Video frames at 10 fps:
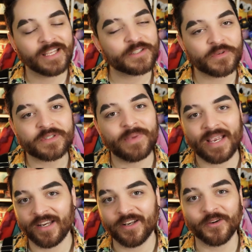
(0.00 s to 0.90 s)
This was
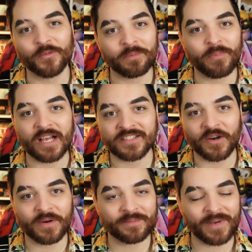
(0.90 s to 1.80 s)
made with
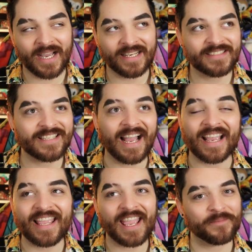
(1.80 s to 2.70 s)
Bosco in mind. I
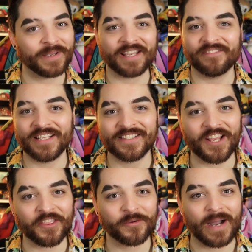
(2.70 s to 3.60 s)
can't be convinced
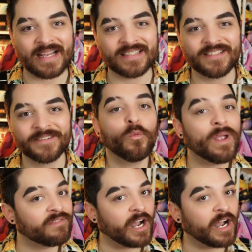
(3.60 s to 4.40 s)
otherwise. We have